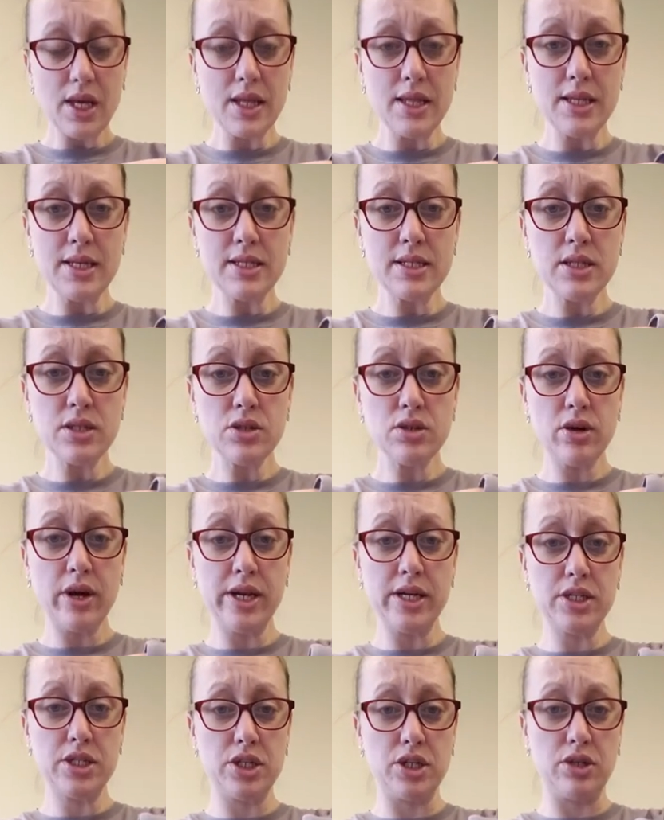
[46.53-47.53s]
This is
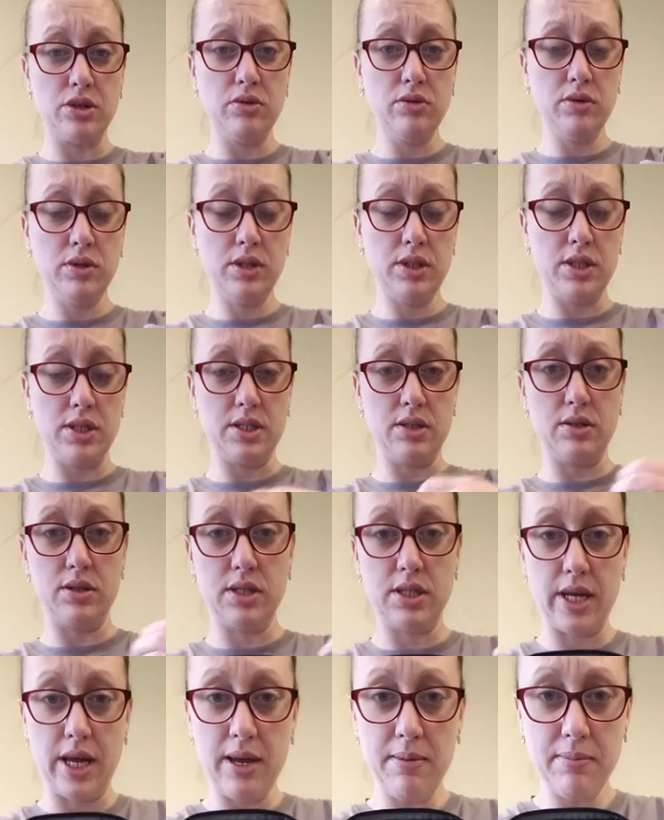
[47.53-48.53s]
great too, this little
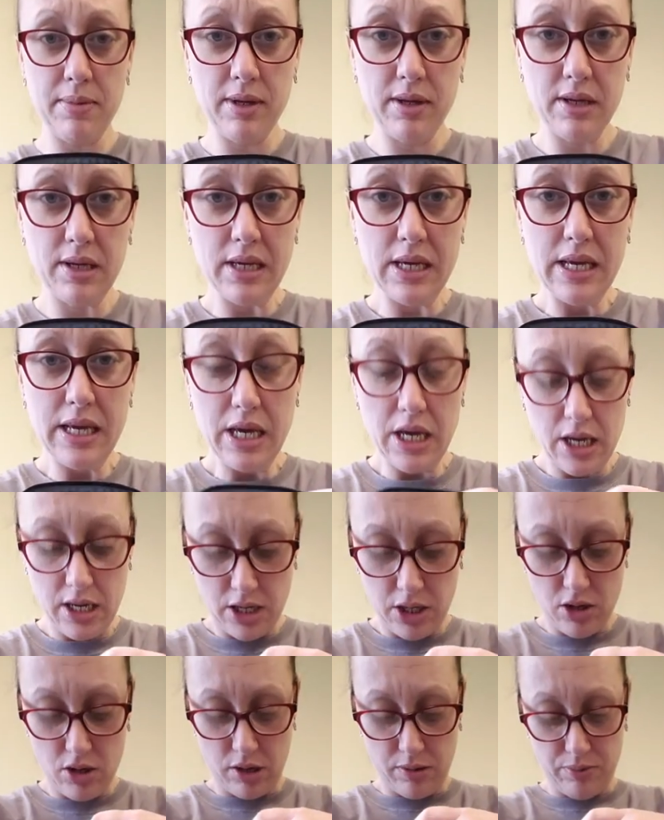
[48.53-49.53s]
snap.
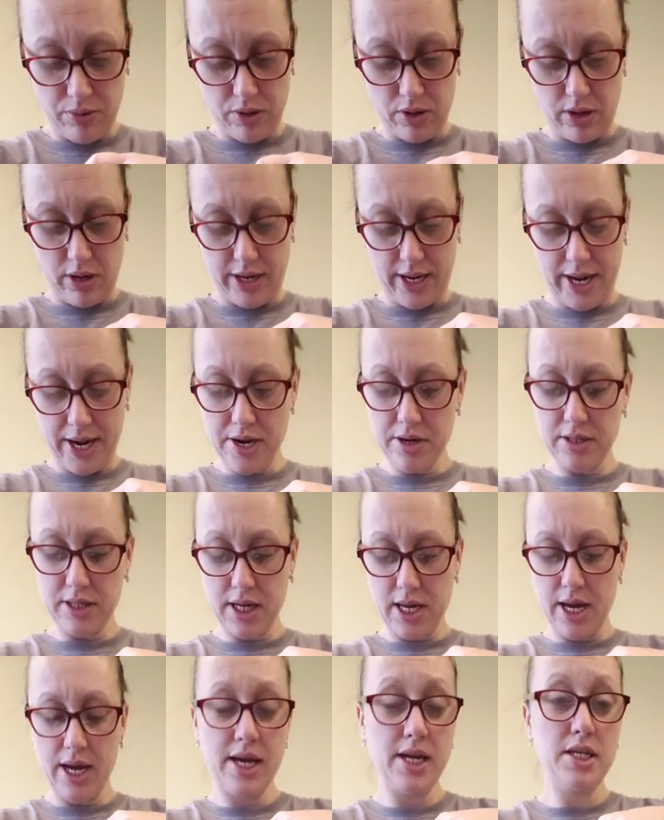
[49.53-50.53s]
You can put on hair
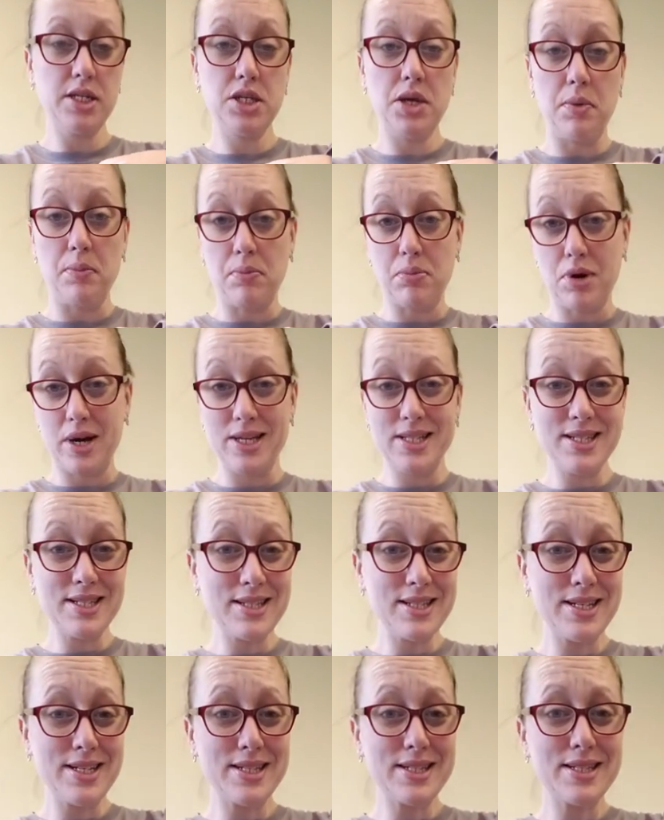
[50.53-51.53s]
ties,
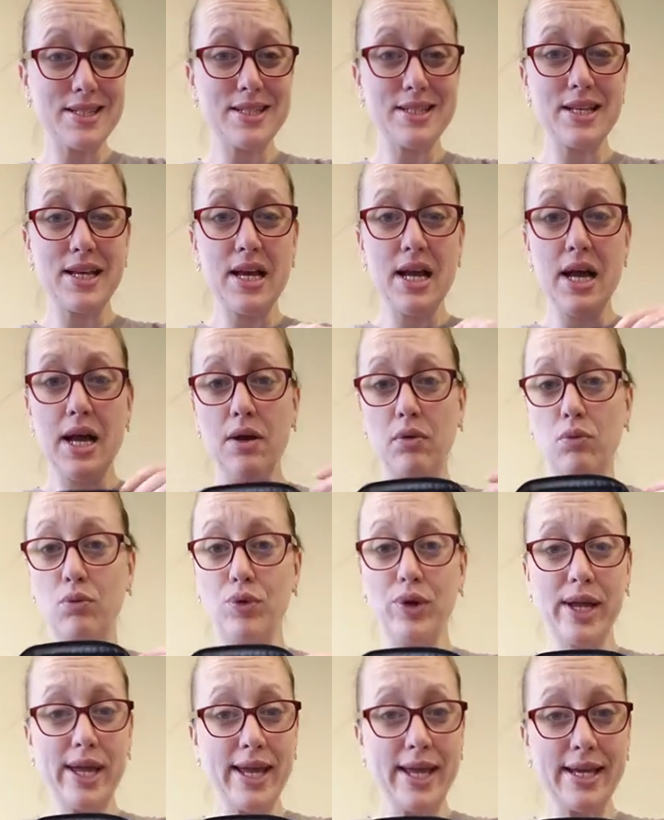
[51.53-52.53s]
bracelets,
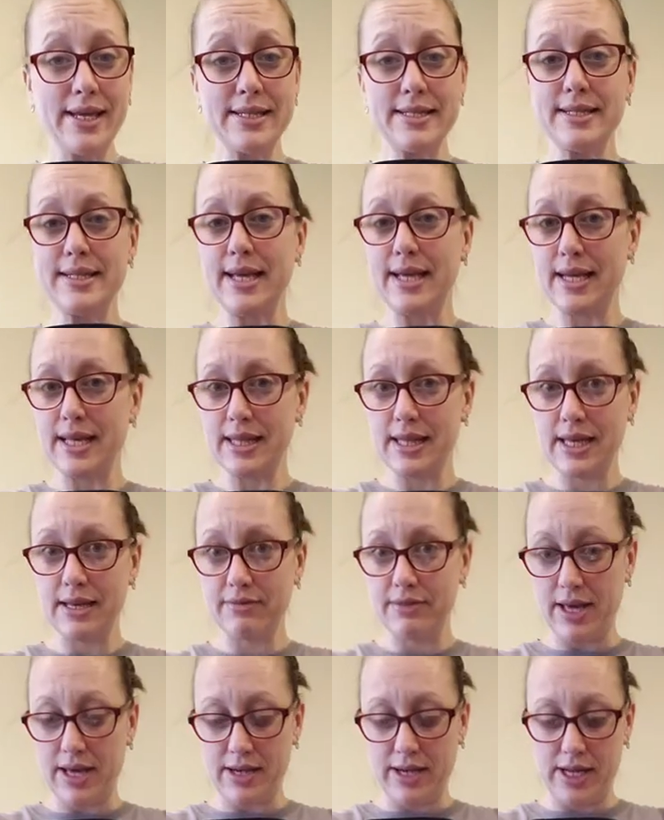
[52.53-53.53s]
rings, anything
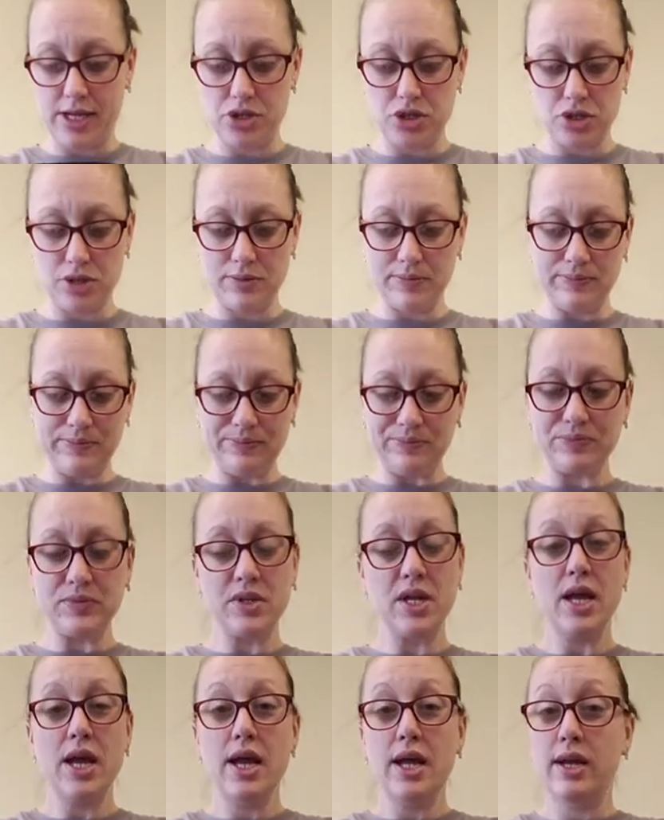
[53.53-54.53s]
of that nature.
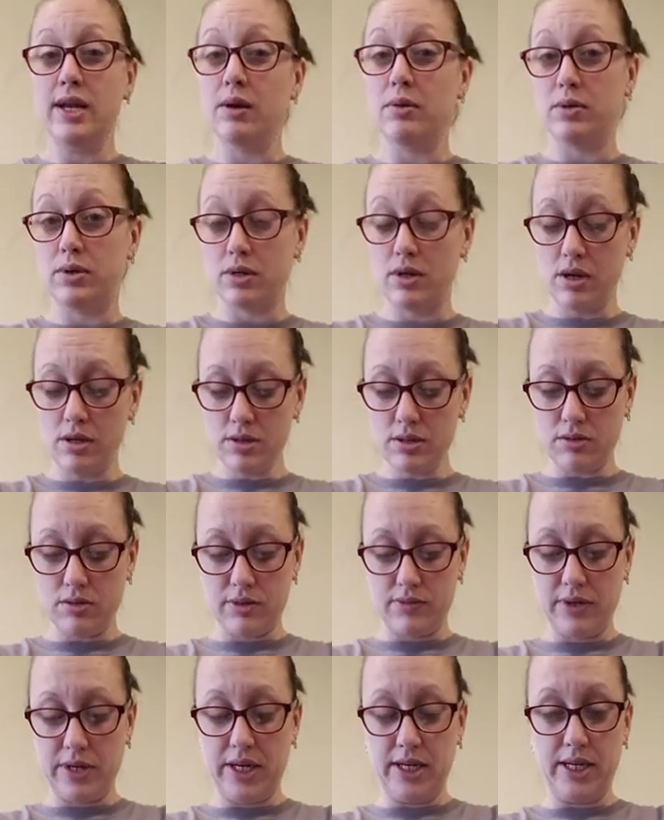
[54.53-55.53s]
Now what also
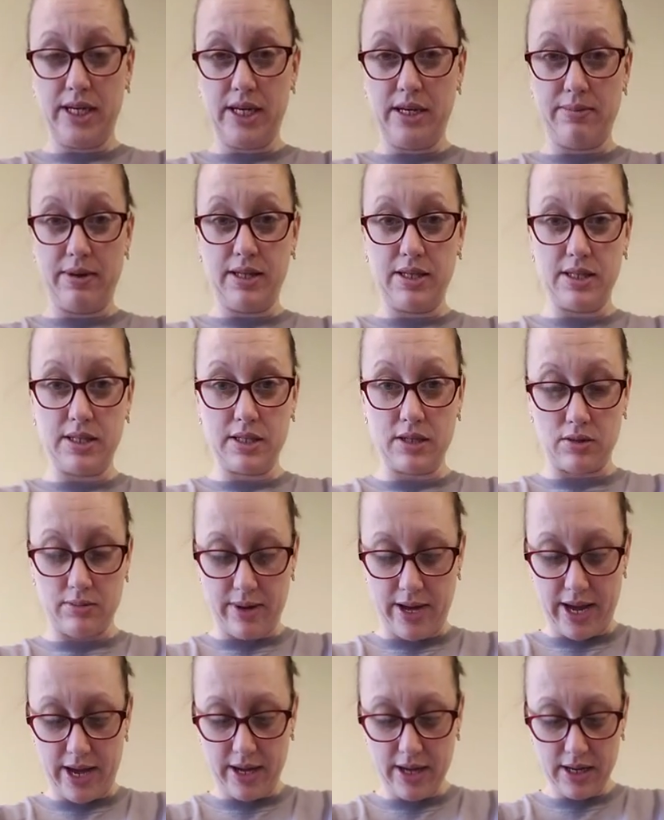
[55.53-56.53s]
is very neat about this little
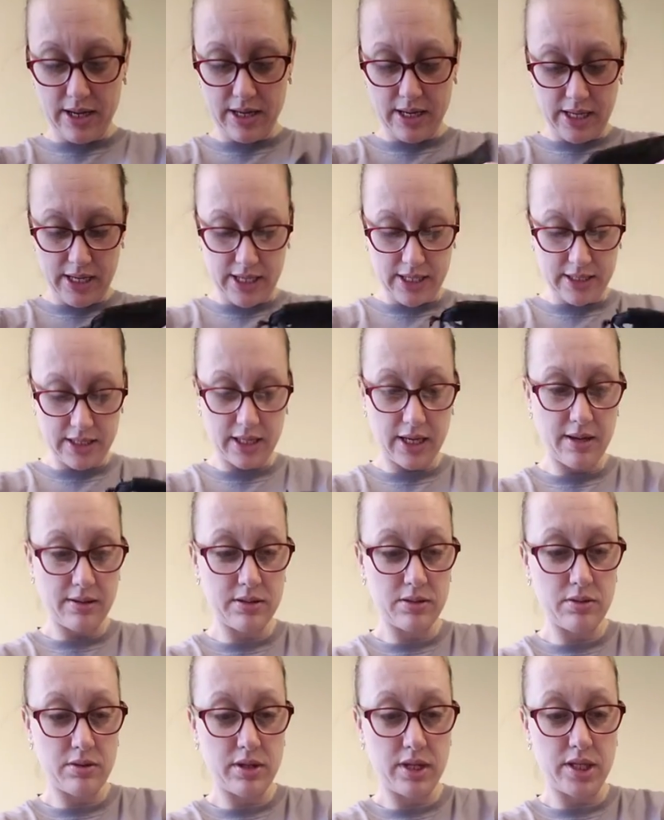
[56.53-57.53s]
bag is it
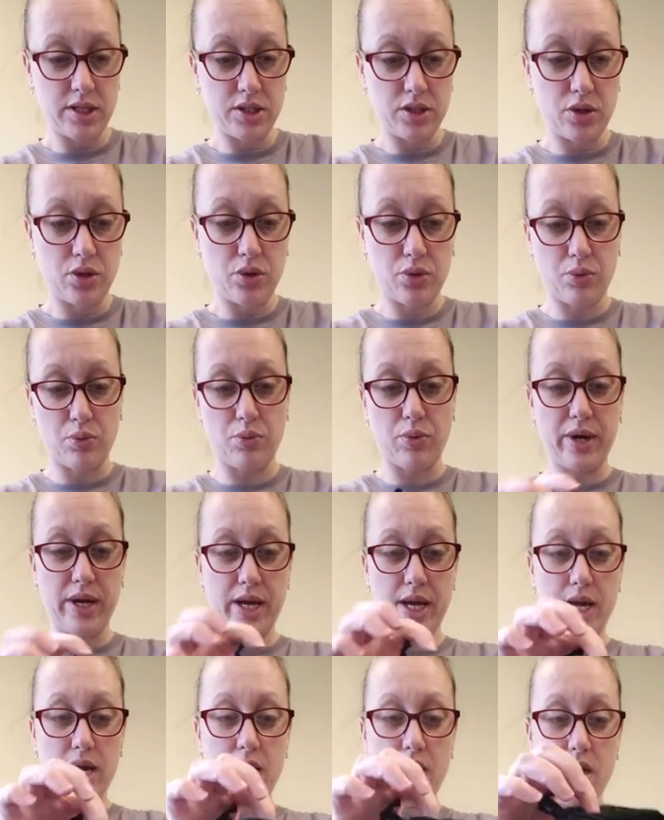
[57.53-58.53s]
comes with these
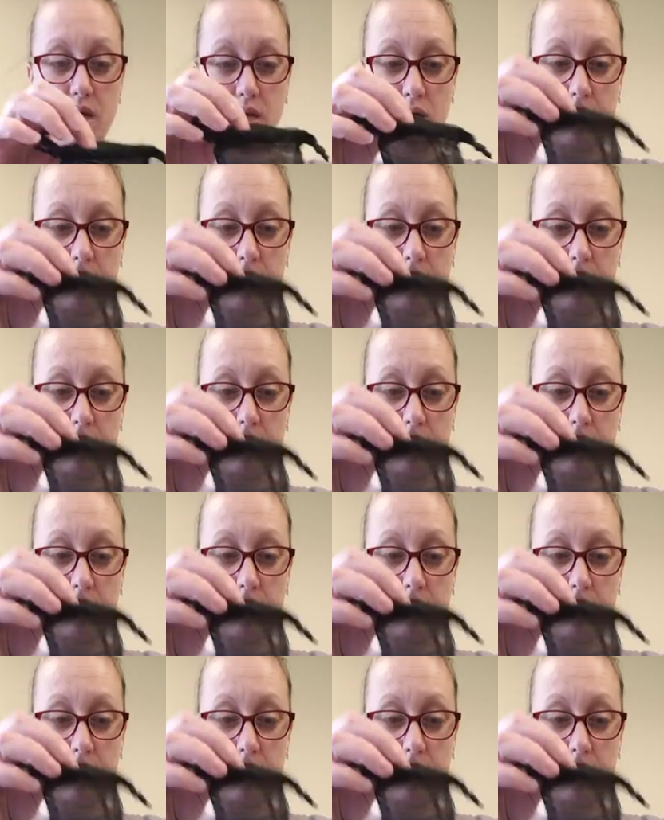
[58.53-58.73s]
three